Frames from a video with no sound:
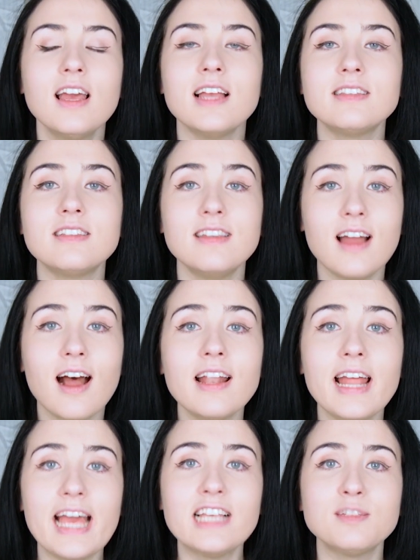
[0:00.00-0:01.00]
It's not
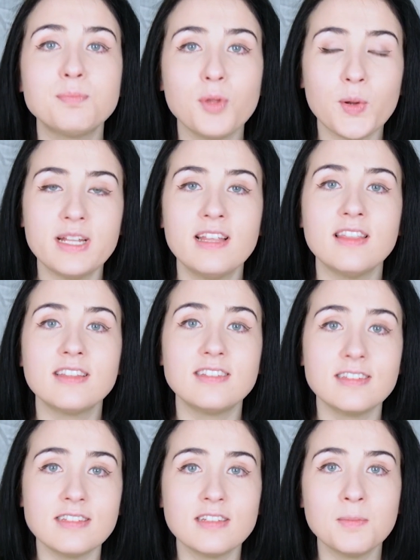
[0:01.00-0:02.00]
exploiting the
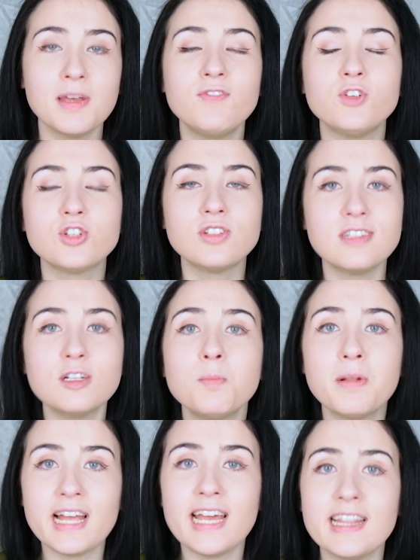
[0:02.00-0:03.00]
system if you're still
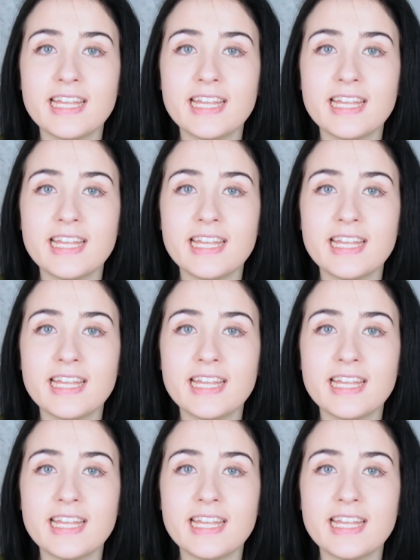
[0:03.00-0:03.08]
playing